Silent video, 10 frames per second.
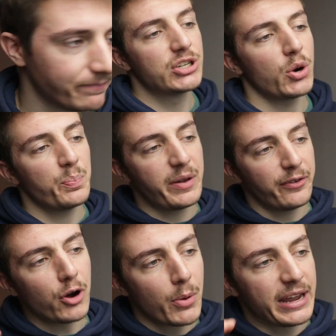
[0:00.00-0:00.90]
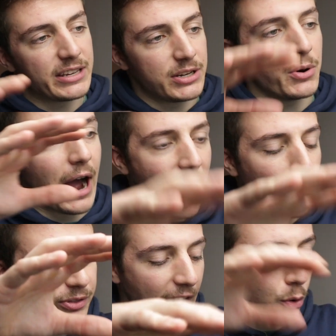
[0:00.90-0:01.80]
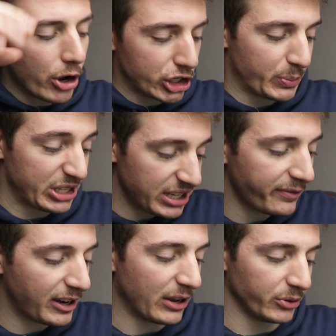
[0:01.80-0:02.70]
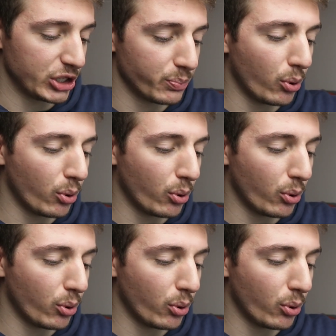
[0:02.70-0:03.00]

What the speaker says: And so before going into how that works specifically on this